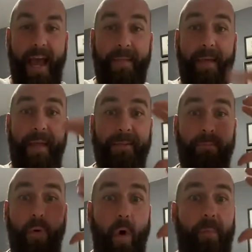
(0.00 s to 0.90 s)
and then there's
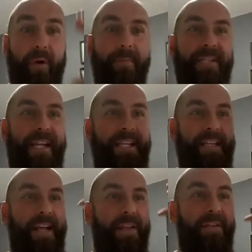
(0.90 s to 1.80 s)
more
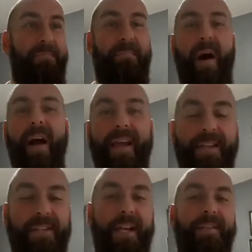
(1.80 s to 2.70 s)
properties than
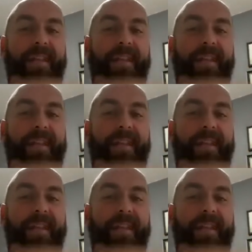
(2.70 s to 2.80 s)
buyers,